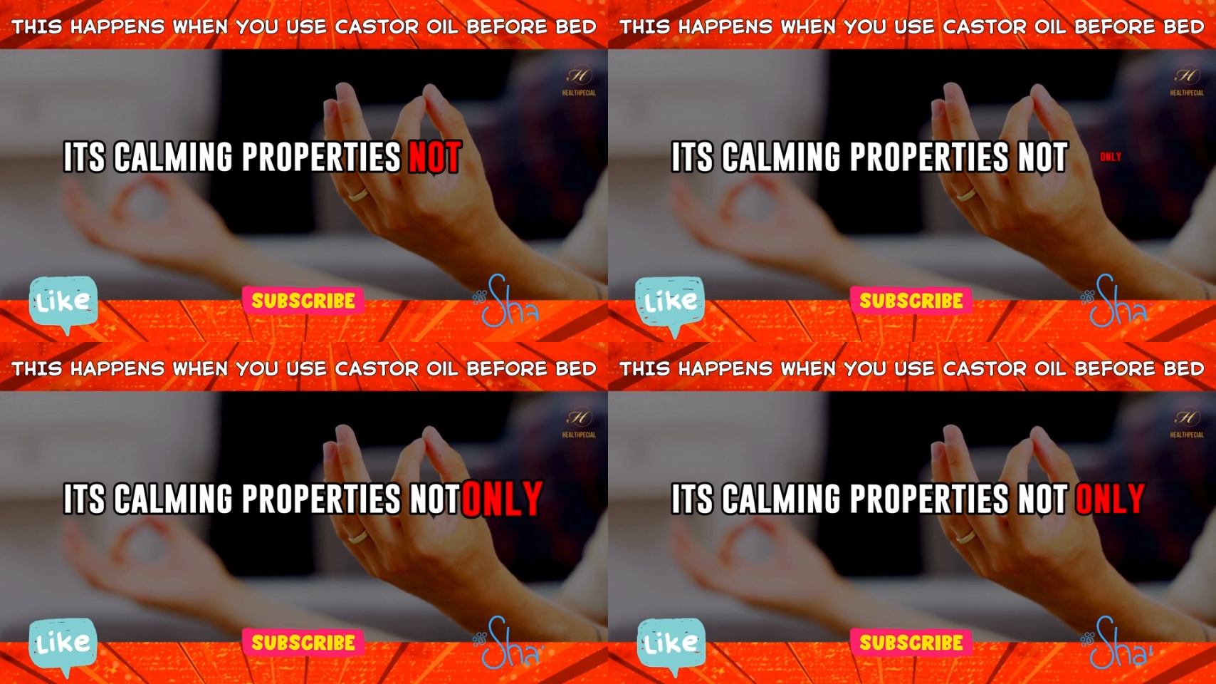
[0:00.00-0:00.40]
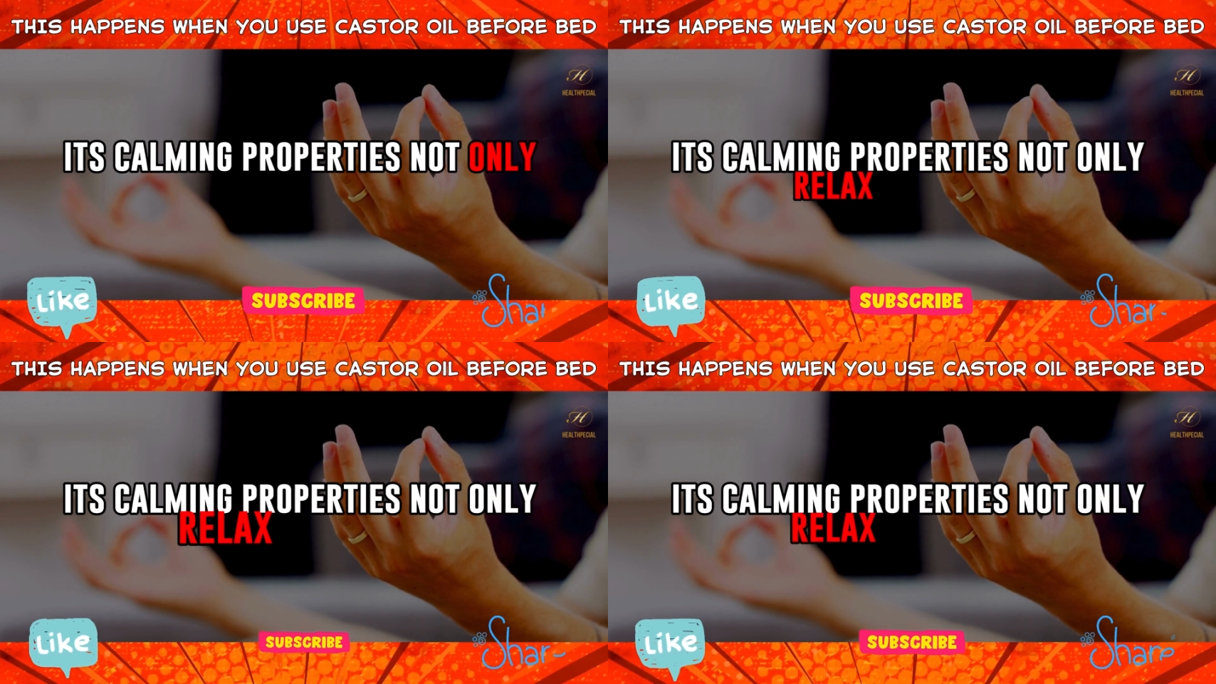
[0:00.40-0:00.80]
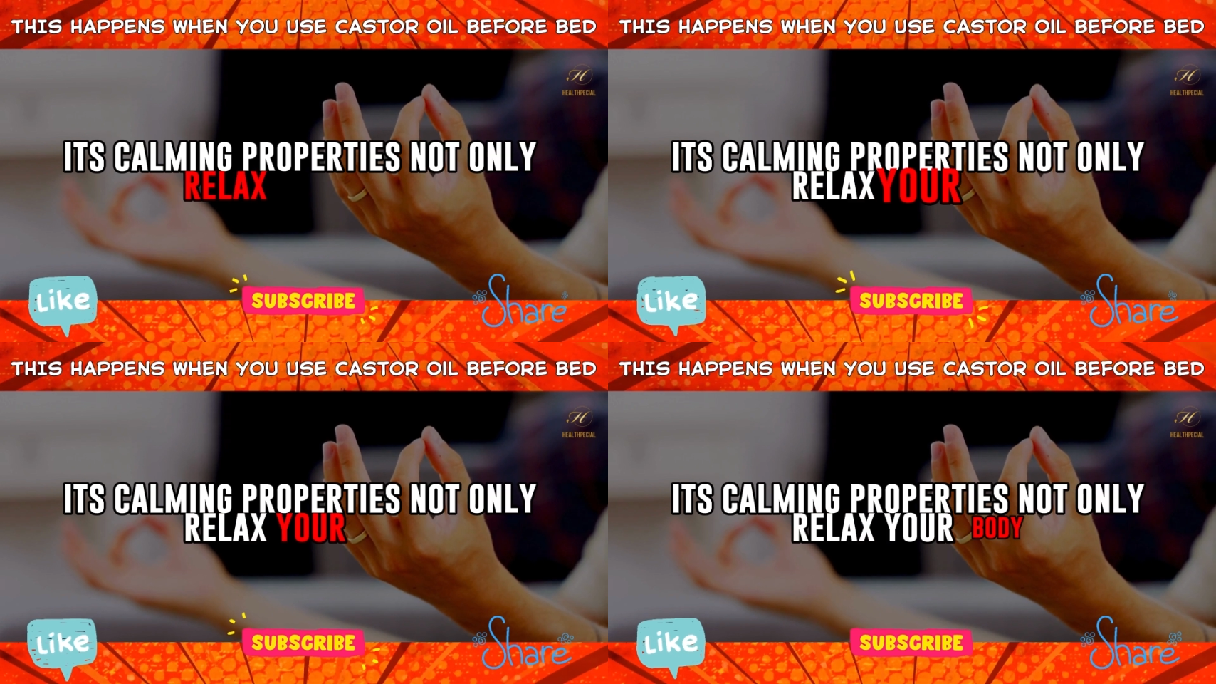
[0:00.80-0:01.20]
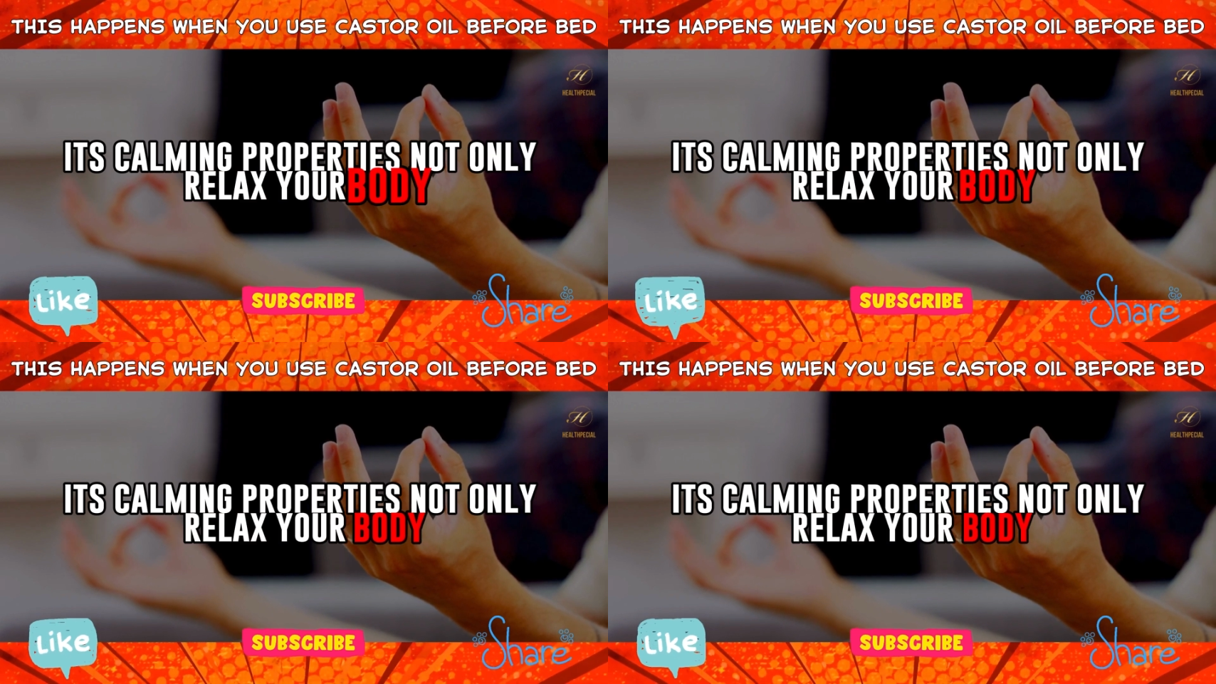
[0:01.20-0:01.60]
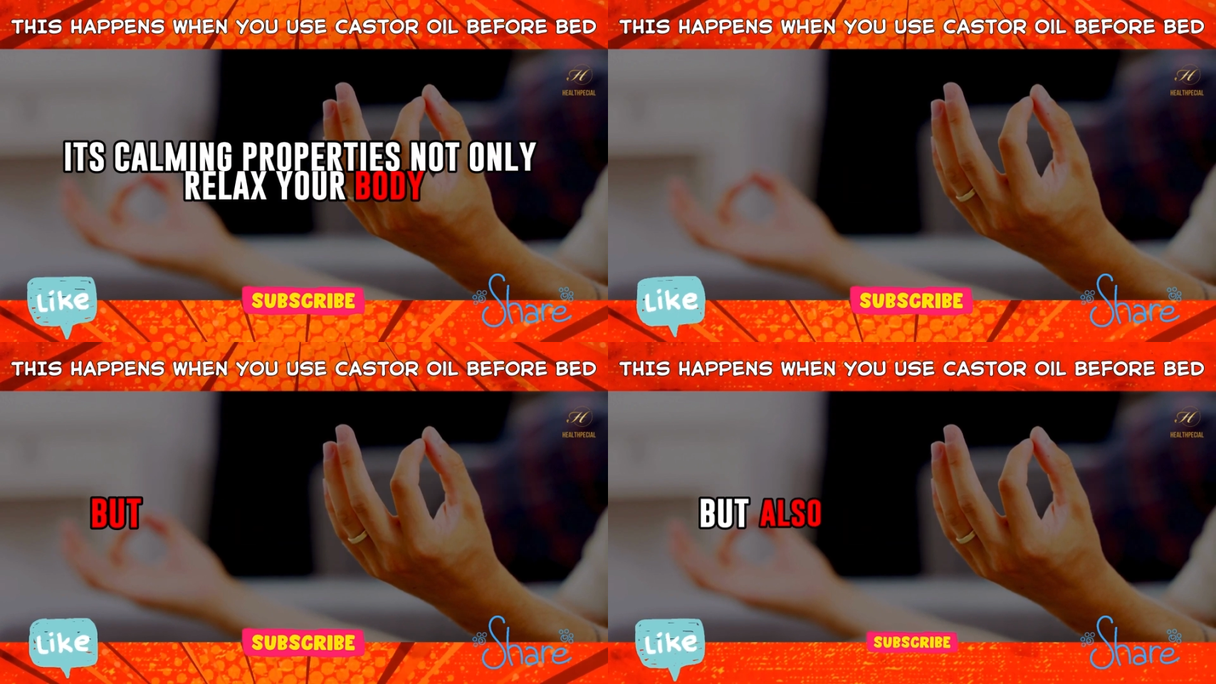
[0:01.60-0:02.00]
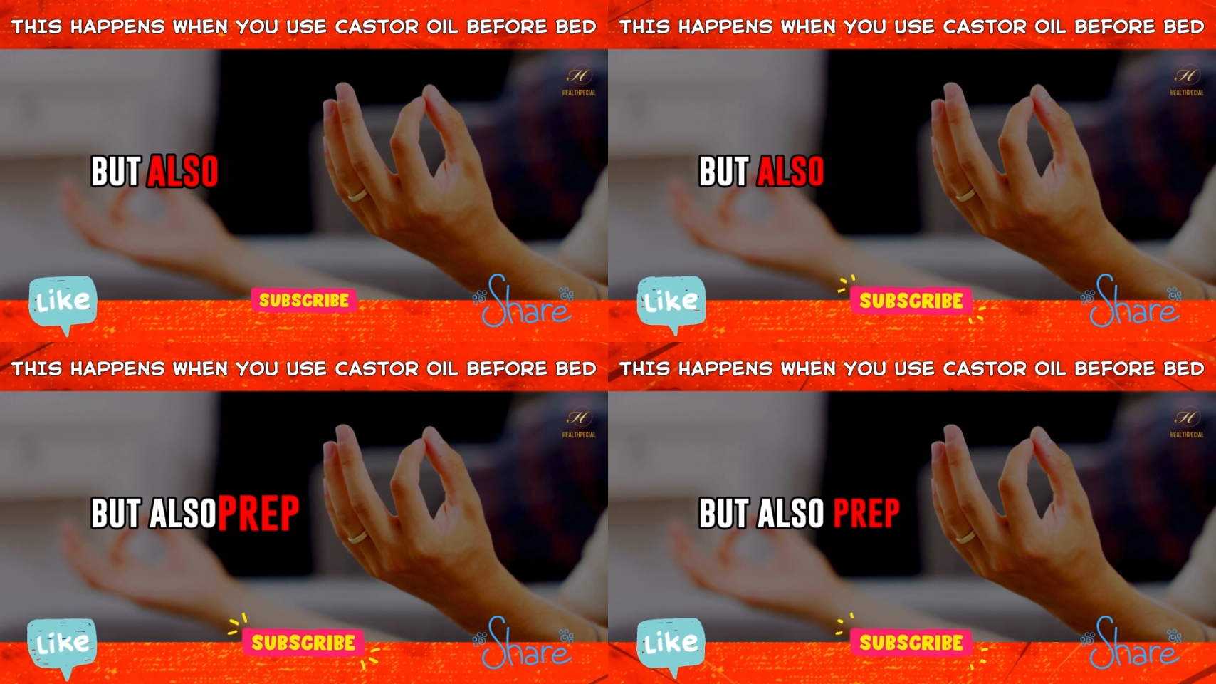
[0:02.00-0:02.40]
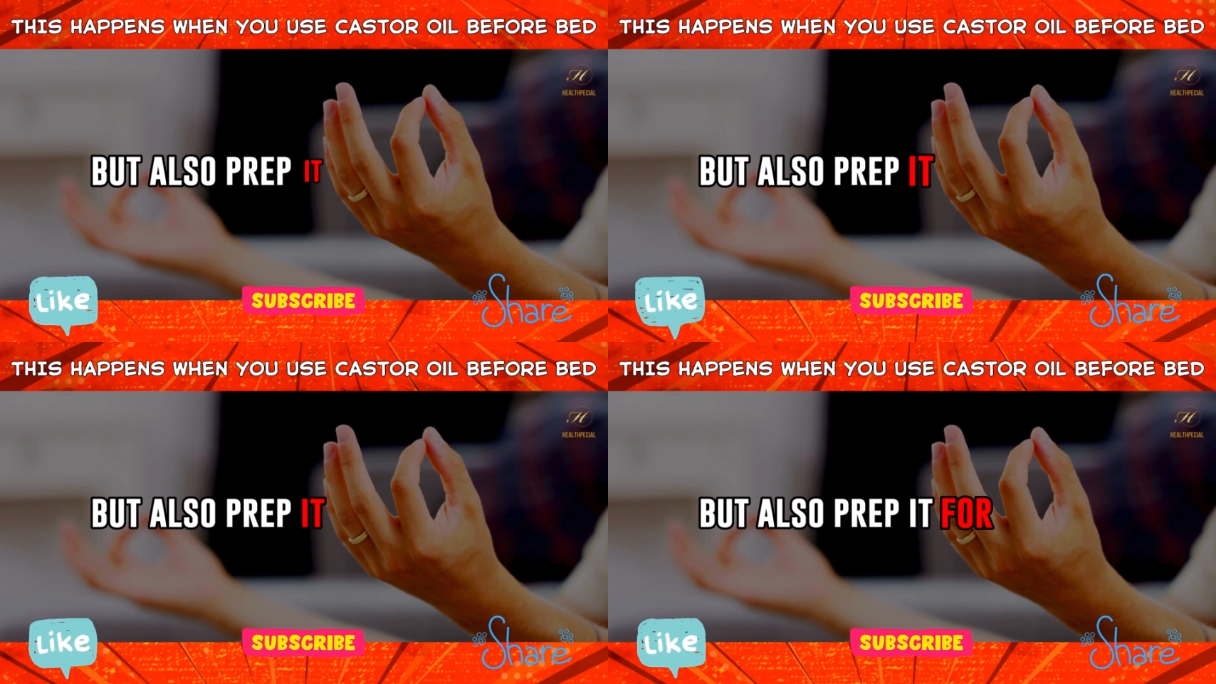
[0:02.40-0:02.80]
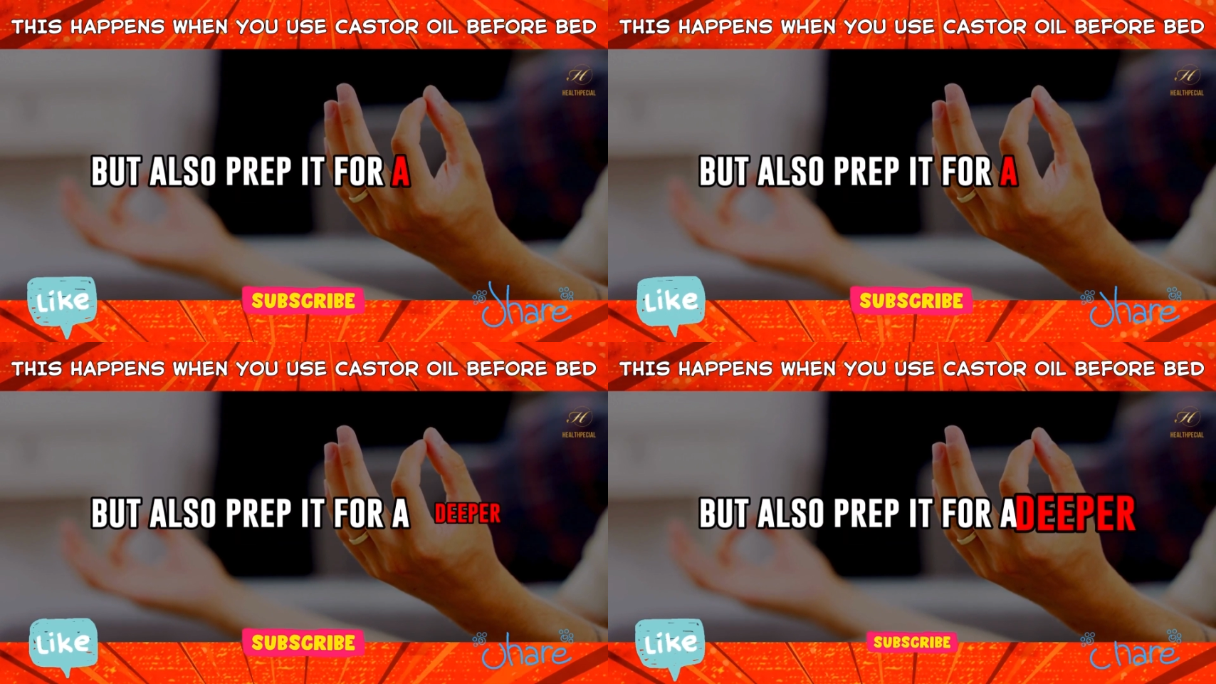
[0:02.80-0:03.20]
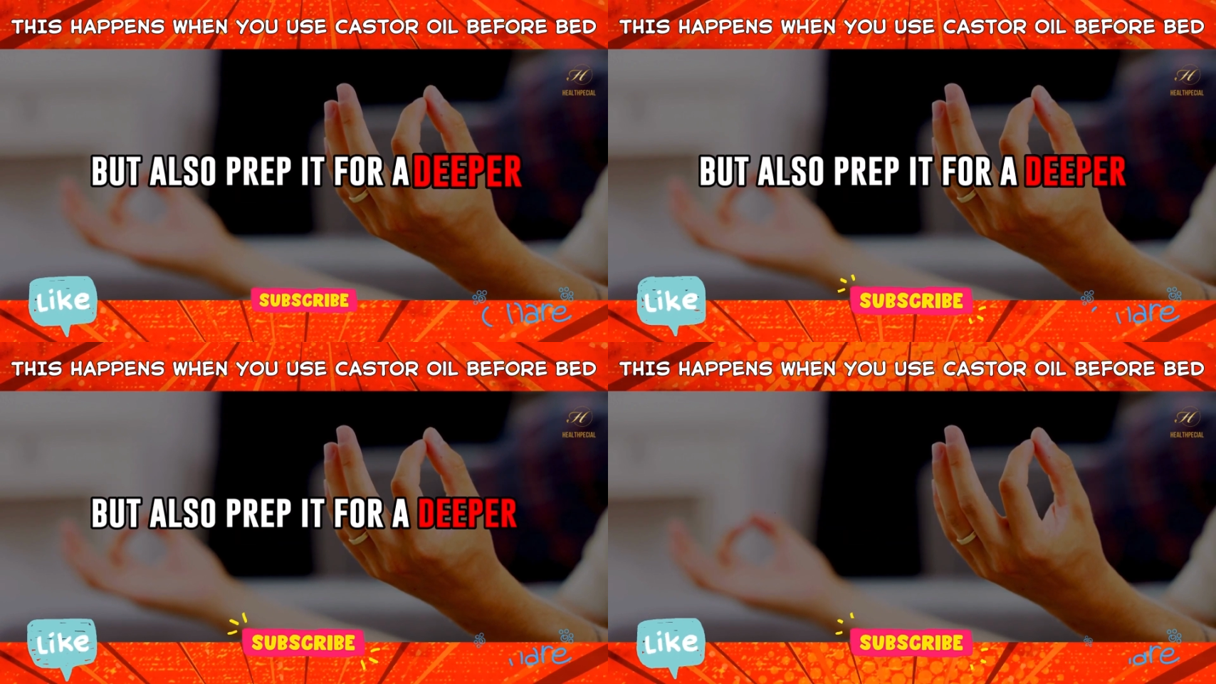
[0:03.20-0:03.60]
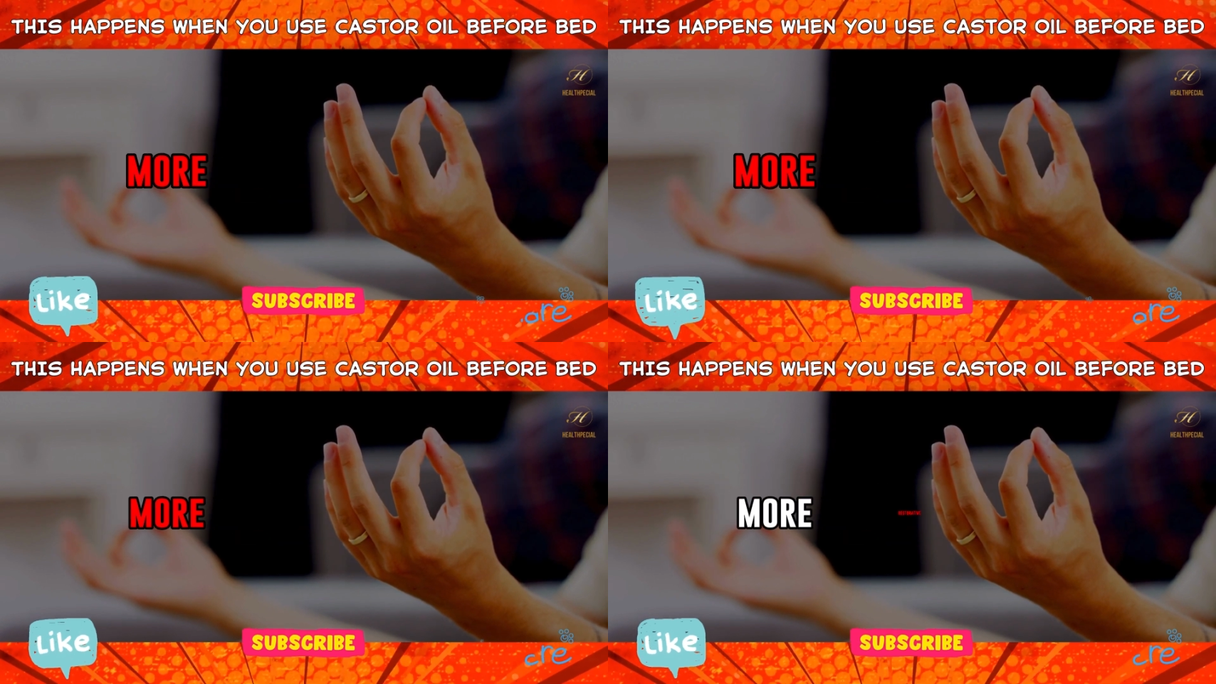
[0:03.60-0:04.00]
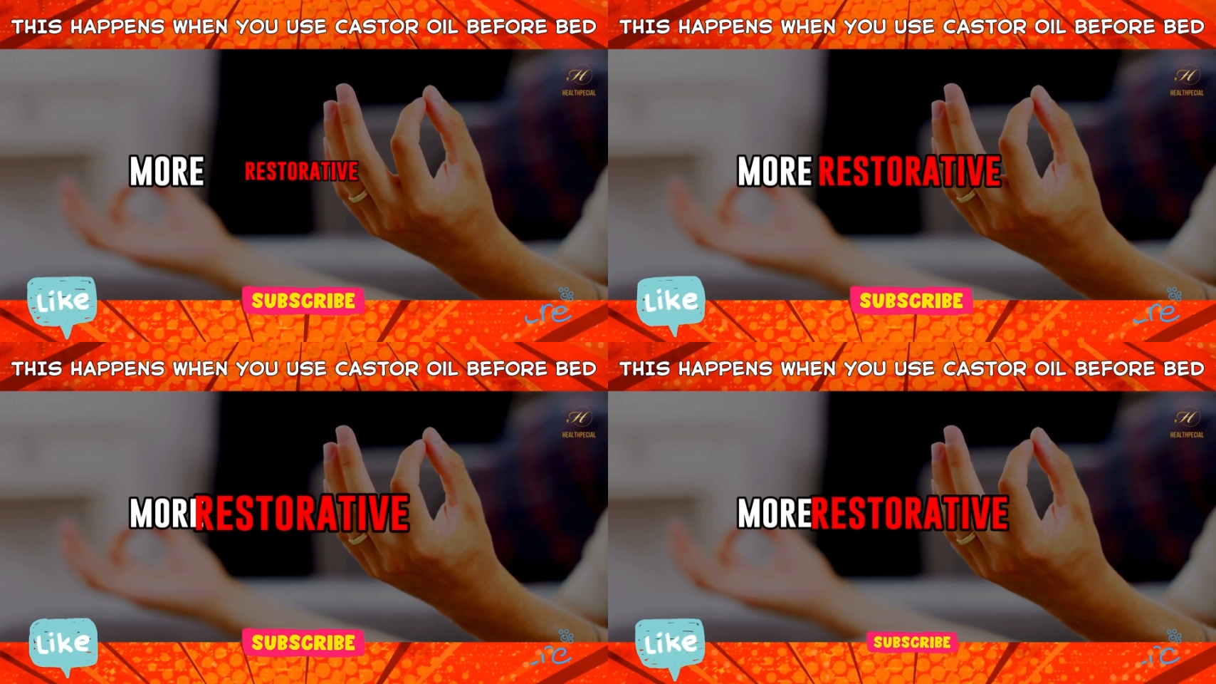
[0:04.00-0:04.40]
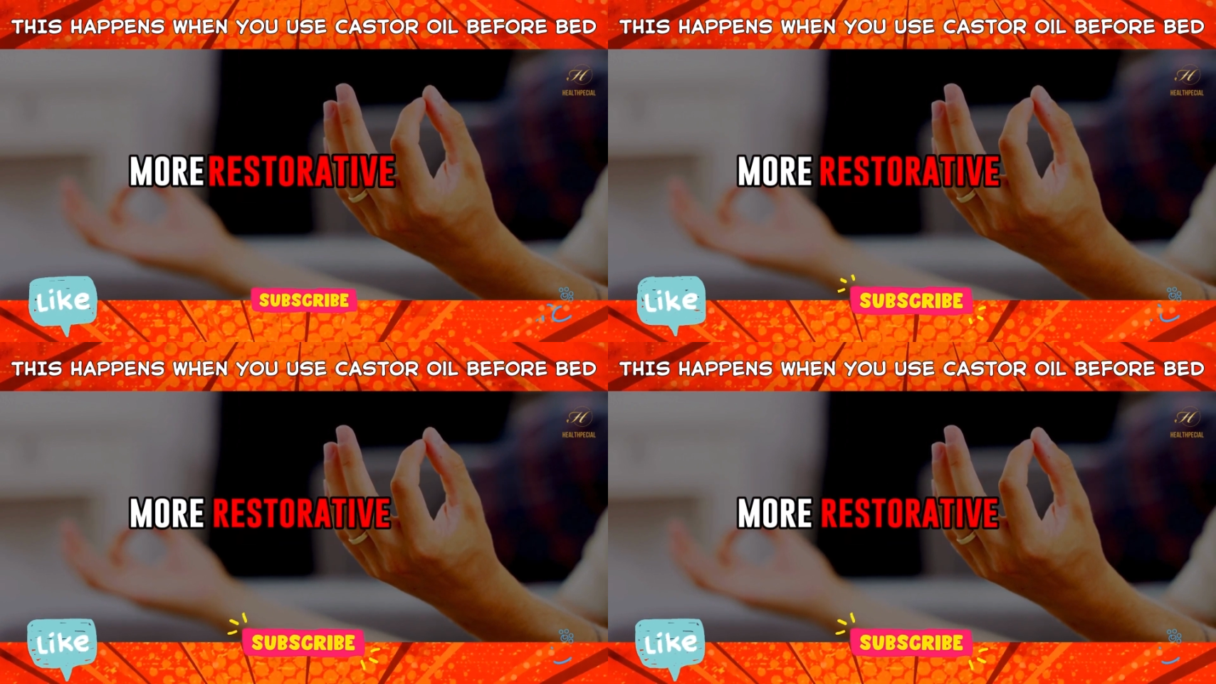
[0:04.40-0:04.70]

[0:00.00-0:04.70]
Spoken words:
No face is visible, so there are no lips to read.